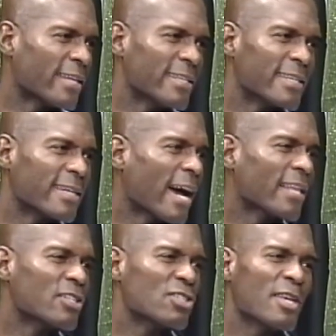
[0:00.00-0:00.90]
And in mm -hmm.
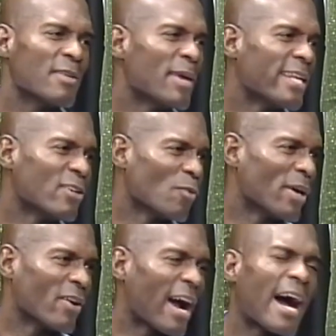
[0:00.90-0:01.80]
college, it made it no
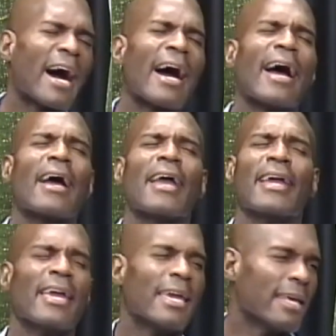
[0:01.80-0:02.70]
better. I
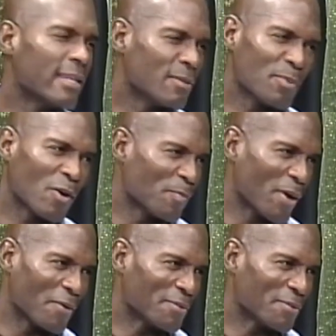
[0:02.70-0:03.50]
hated the popo. -po.